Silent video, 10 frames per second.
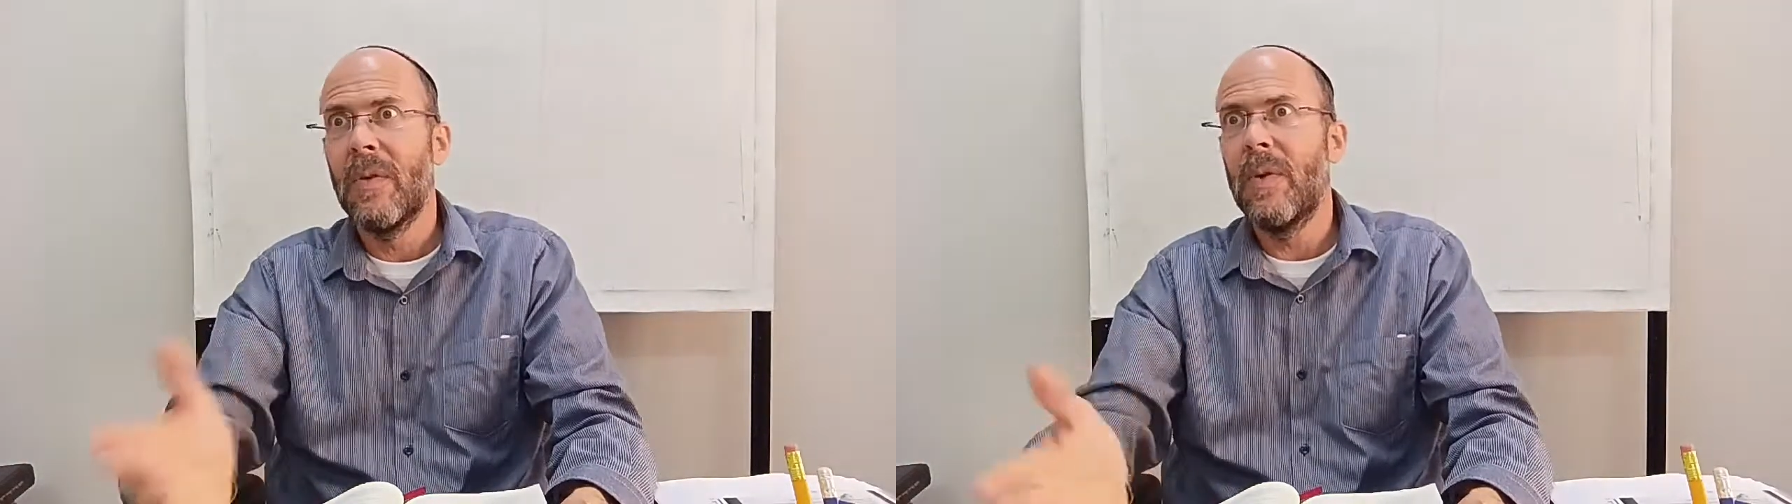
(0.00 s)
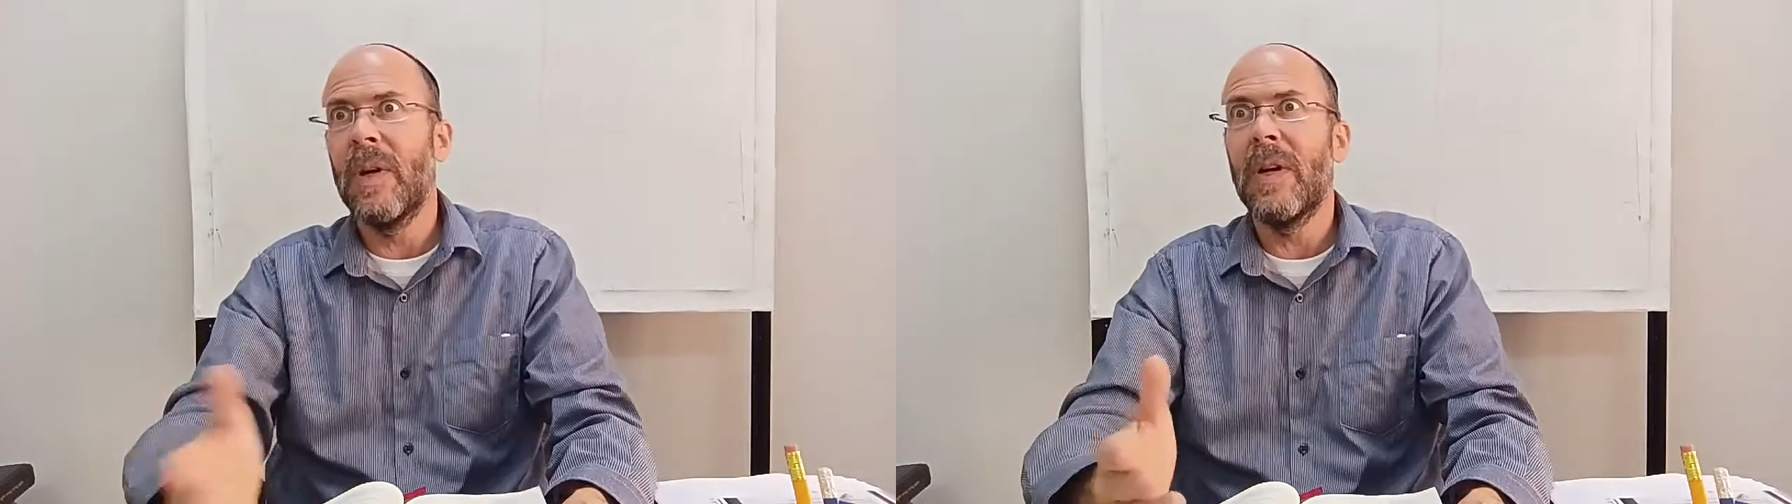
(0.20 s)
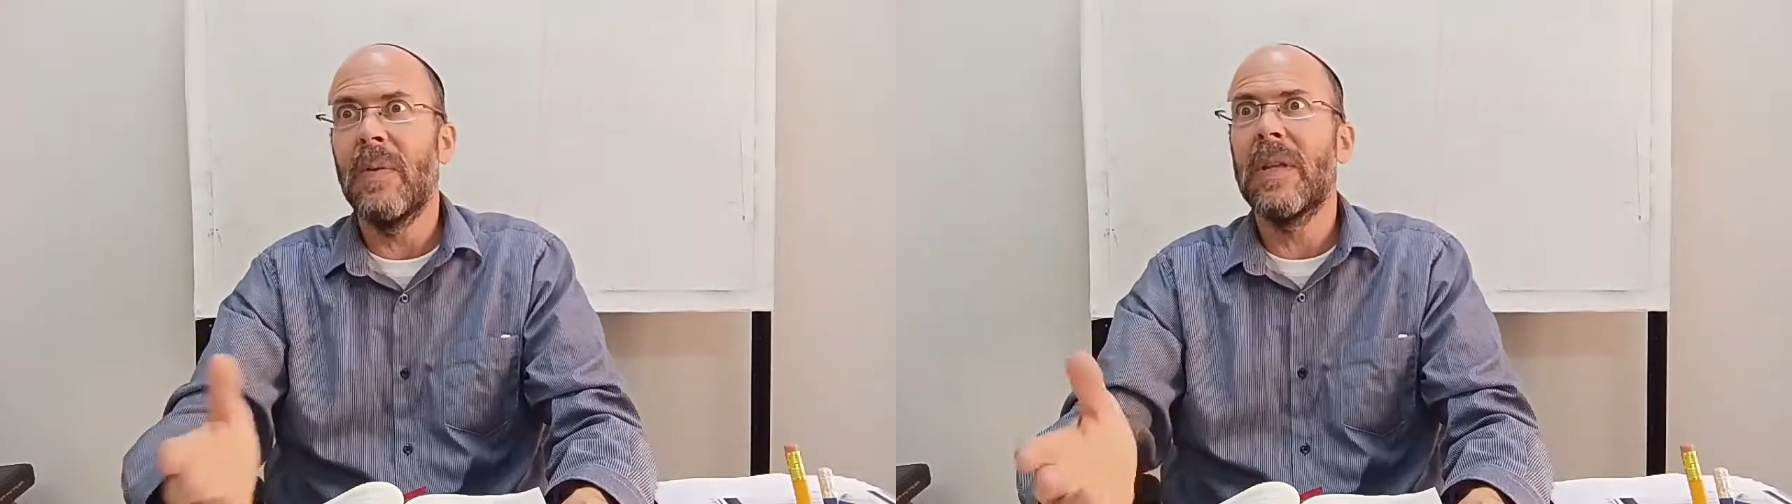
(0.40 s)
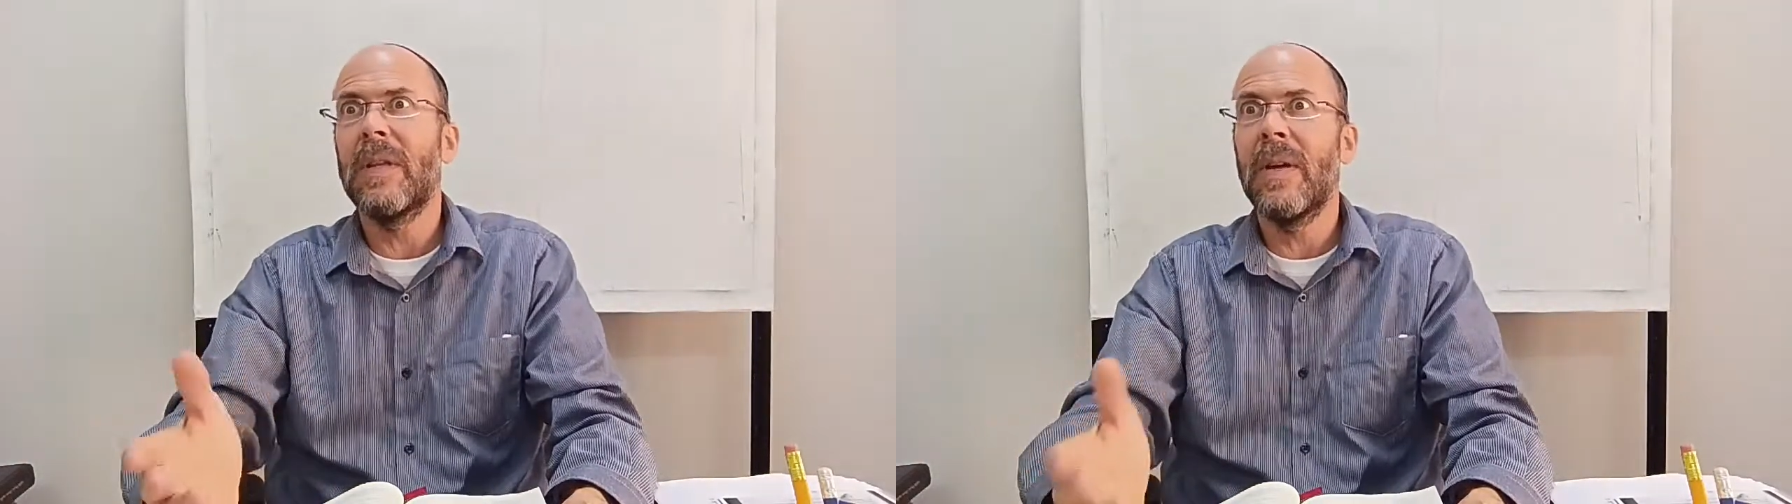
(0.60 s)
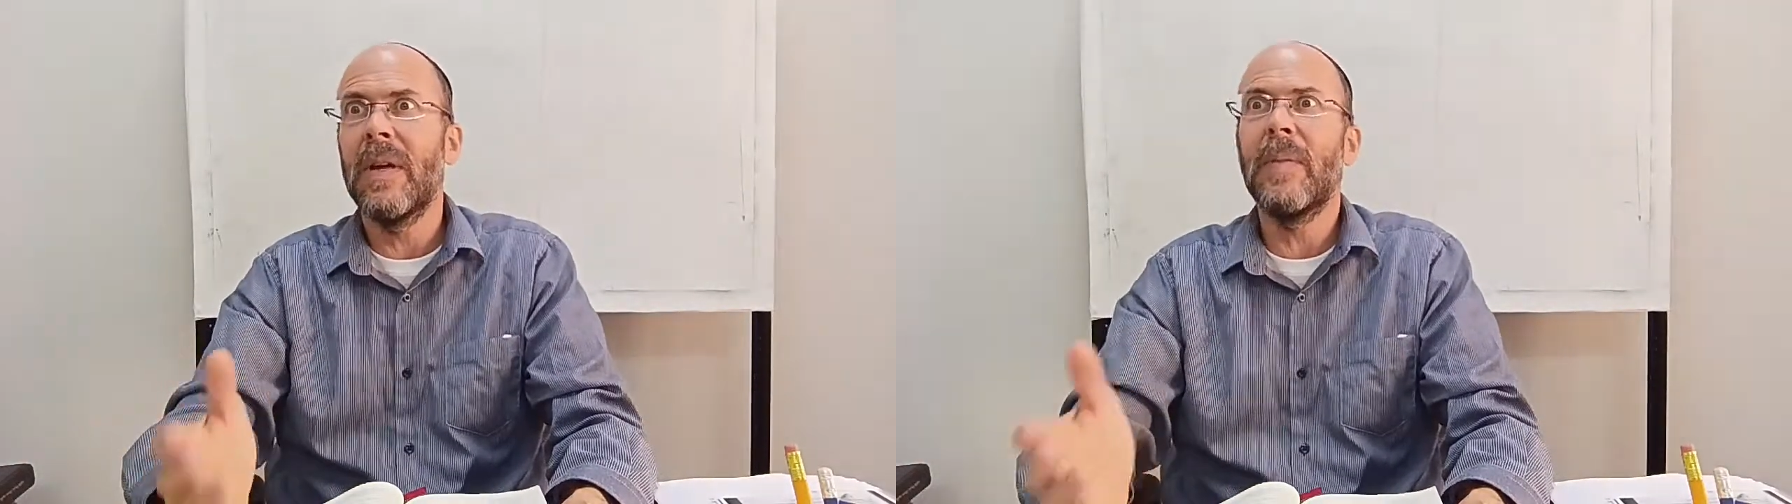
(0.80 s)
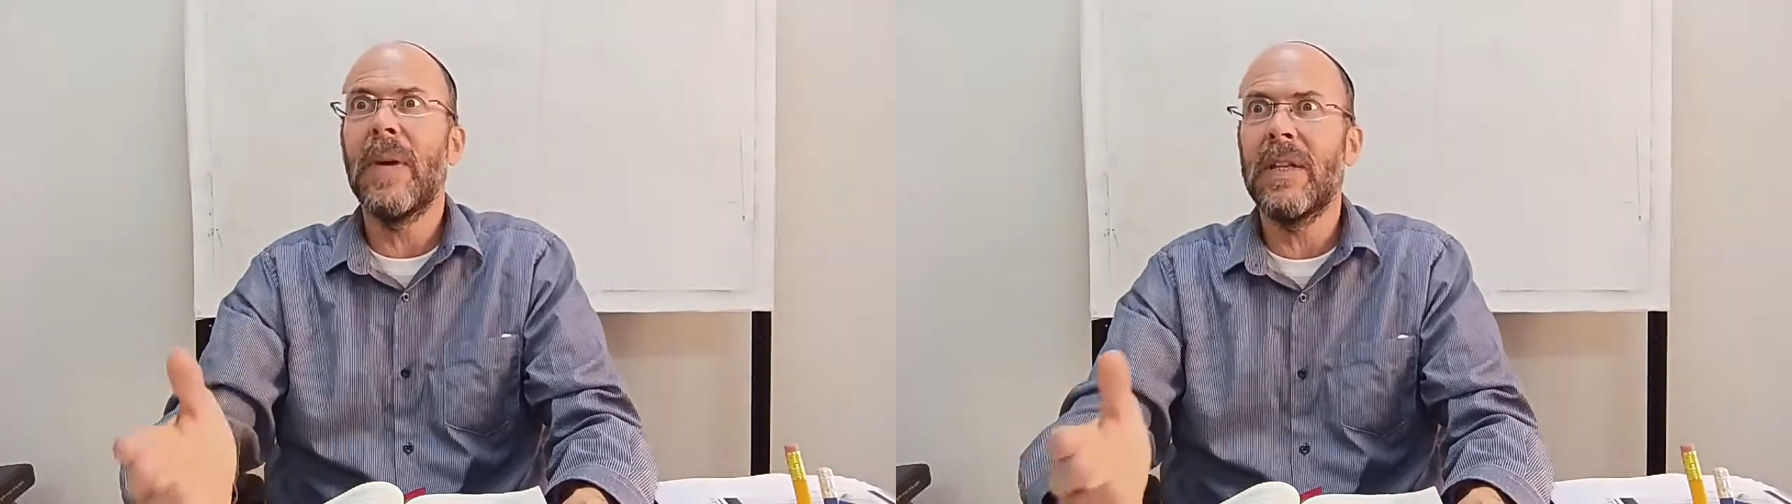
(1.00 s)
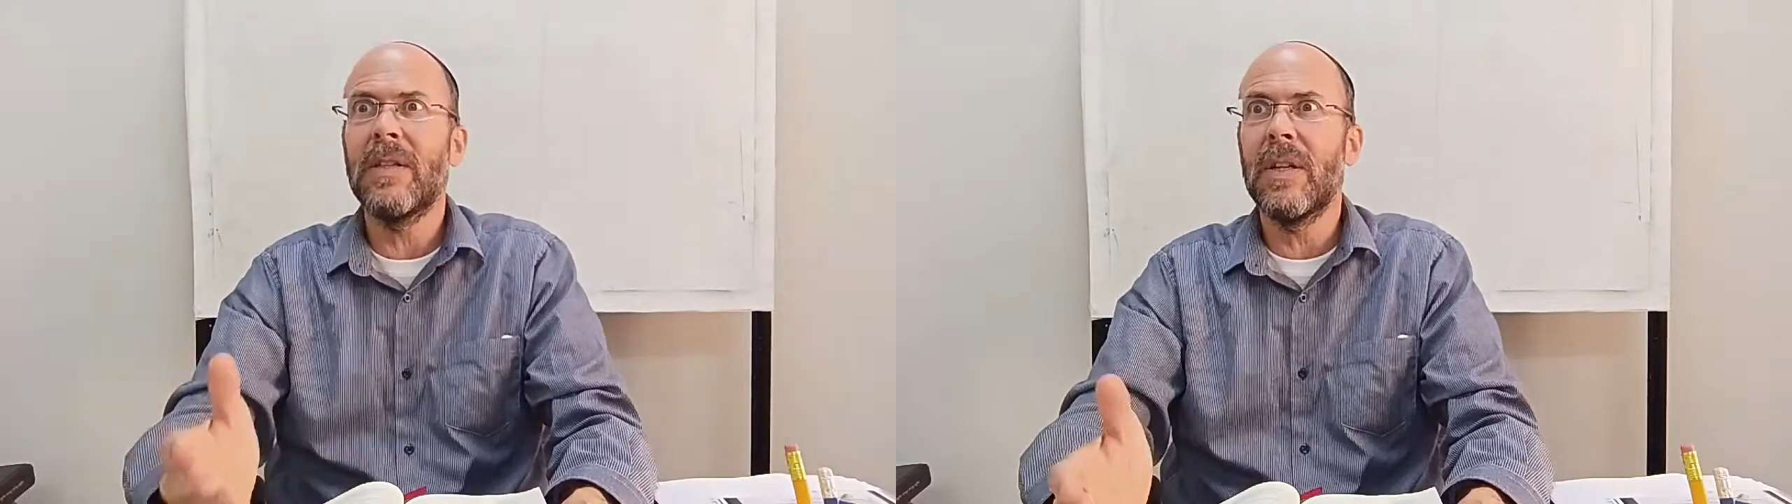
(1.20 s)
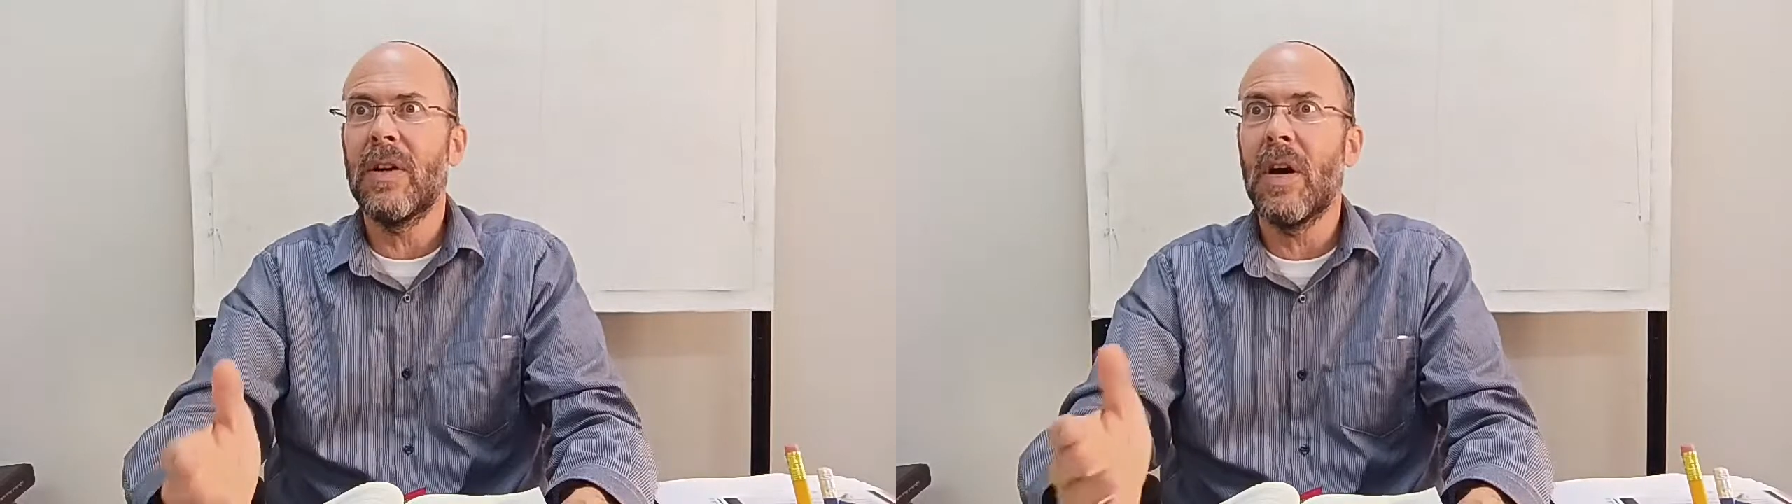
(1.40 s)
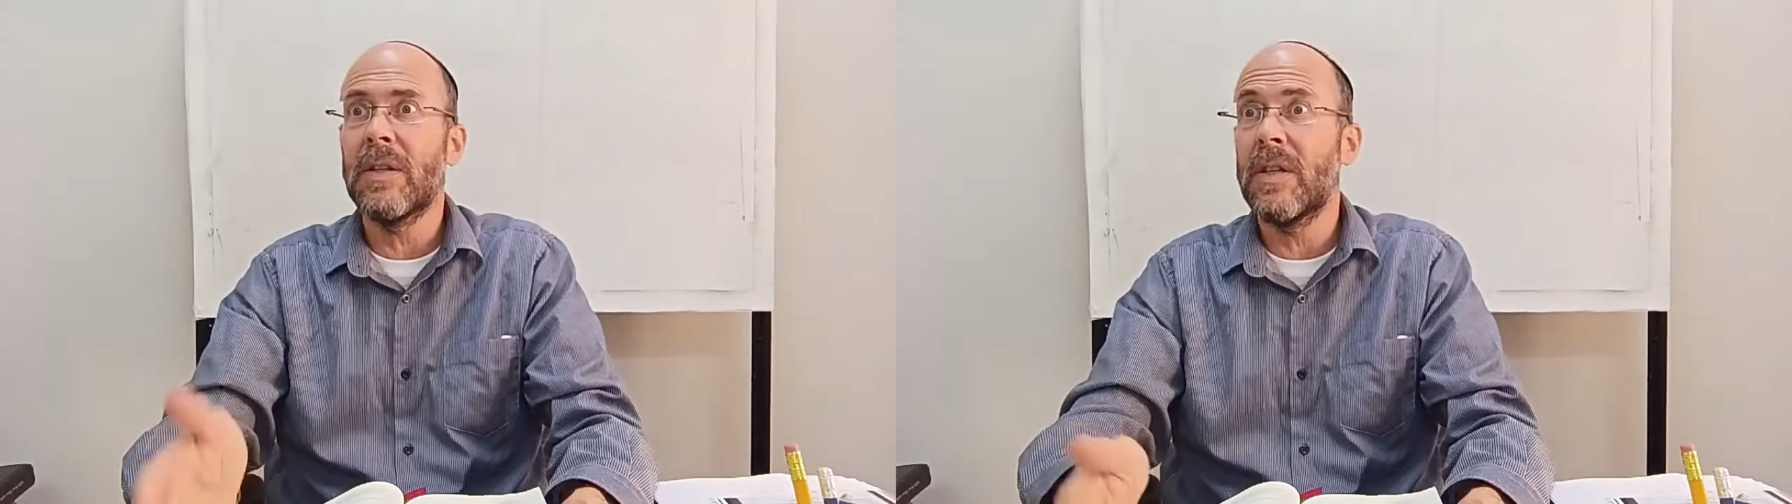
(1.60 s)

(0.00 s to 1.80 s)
really what in many synagogues